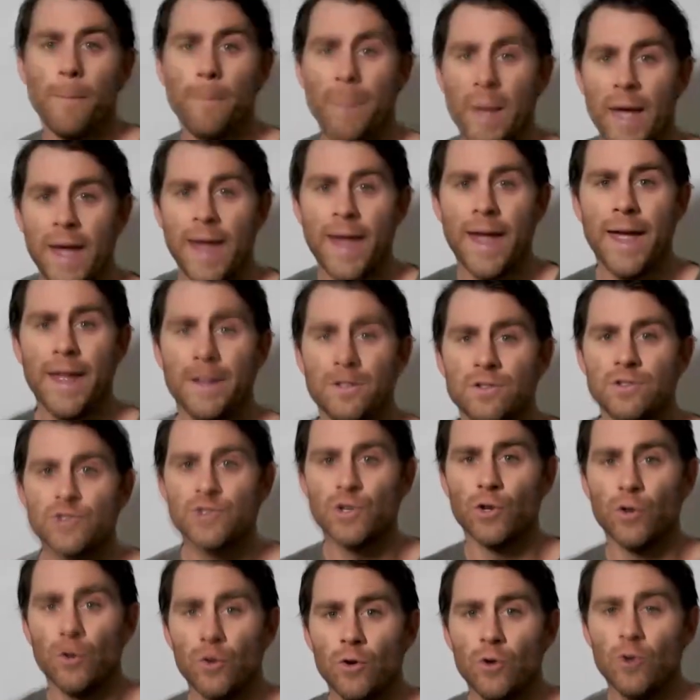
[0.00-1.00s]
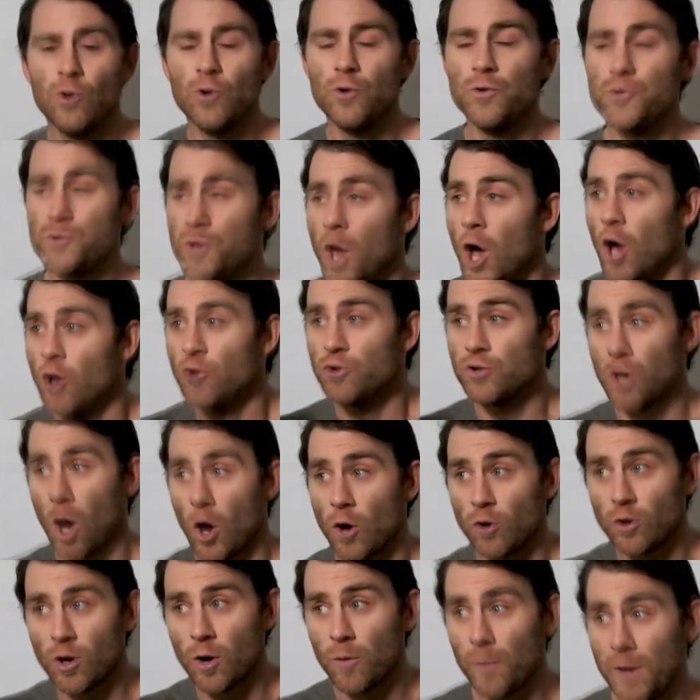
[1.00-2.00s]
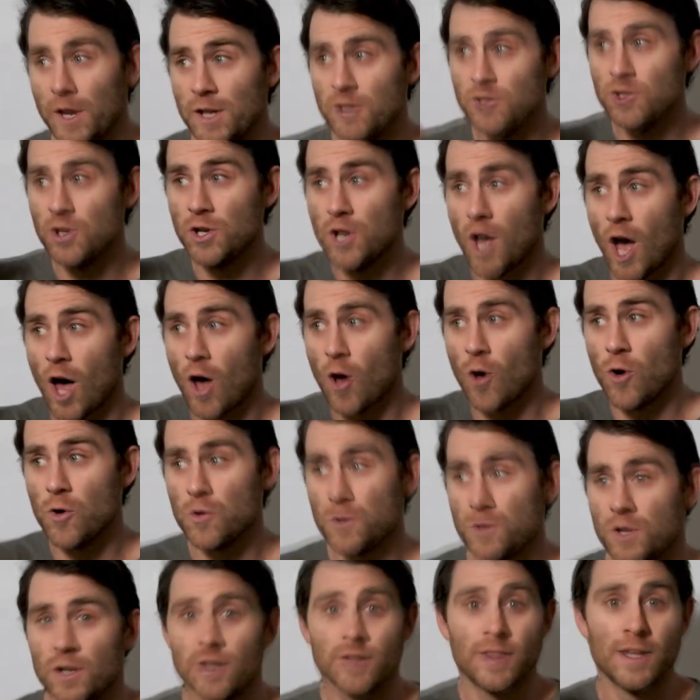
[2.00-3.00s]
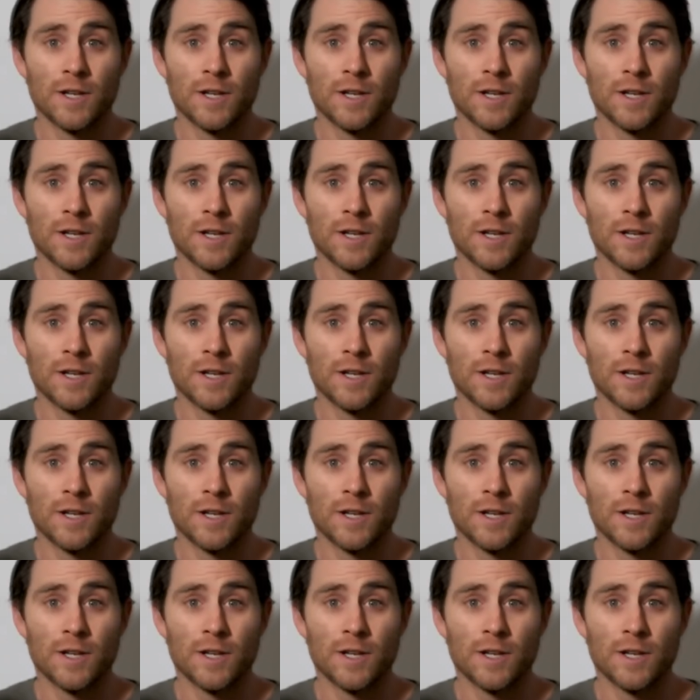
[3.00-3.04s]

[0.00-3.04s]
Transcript: Pencils don't go in your nose,